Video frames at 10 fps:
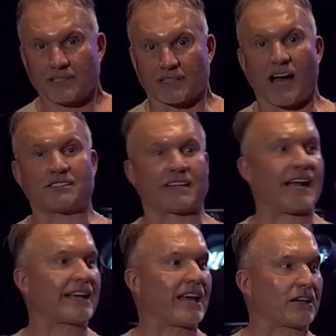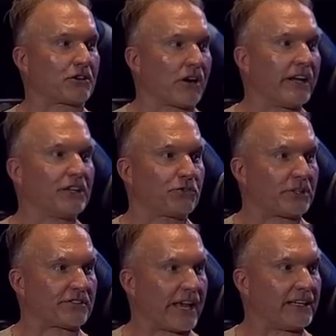God said, I got a grudge
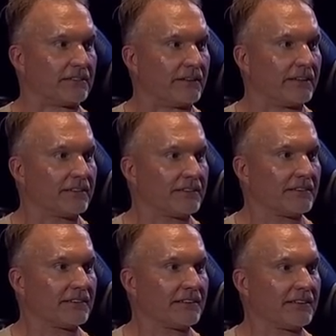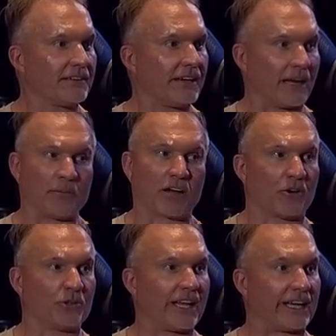with Satan, and I'm not
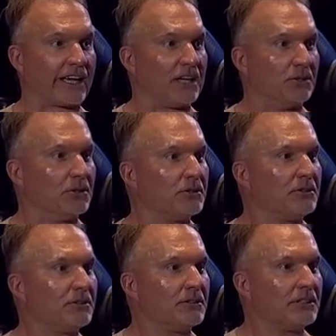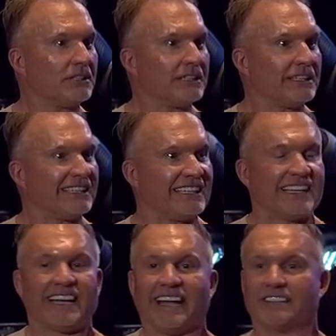going to let it go.
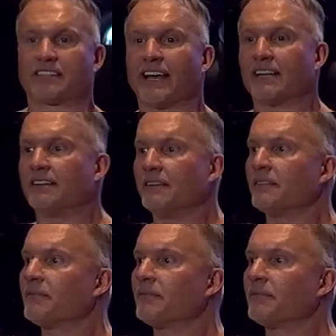He said,